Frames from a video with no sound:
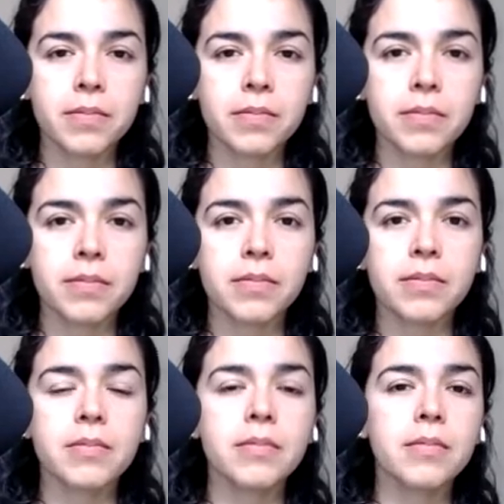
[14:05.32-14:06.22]

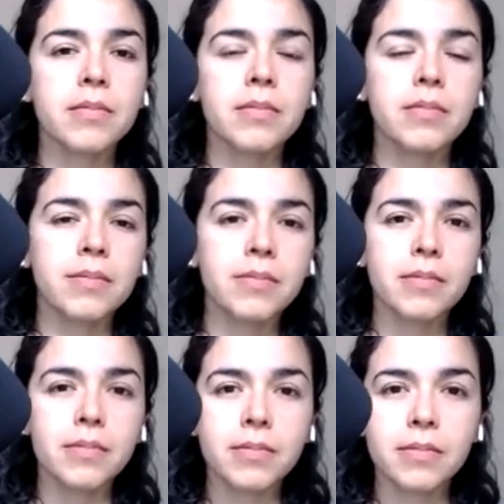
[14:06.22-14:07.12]

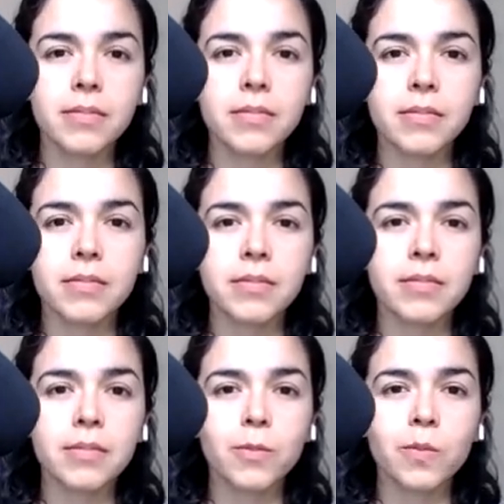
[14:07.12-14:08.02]

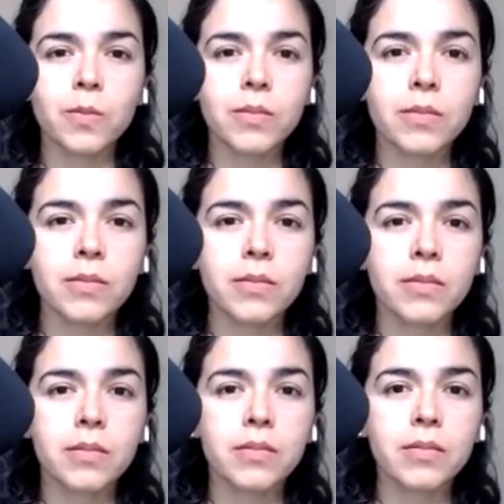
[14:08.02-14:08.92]

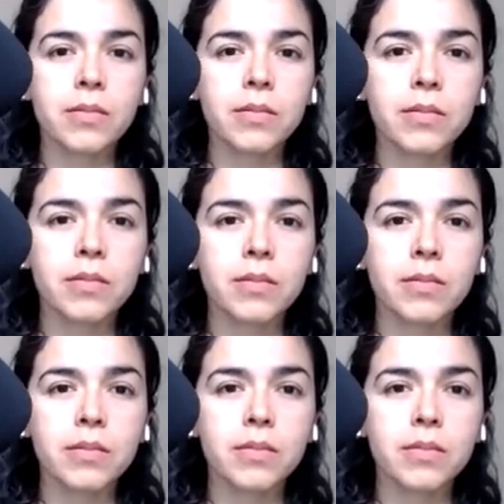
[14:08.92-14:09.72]
(not speaking)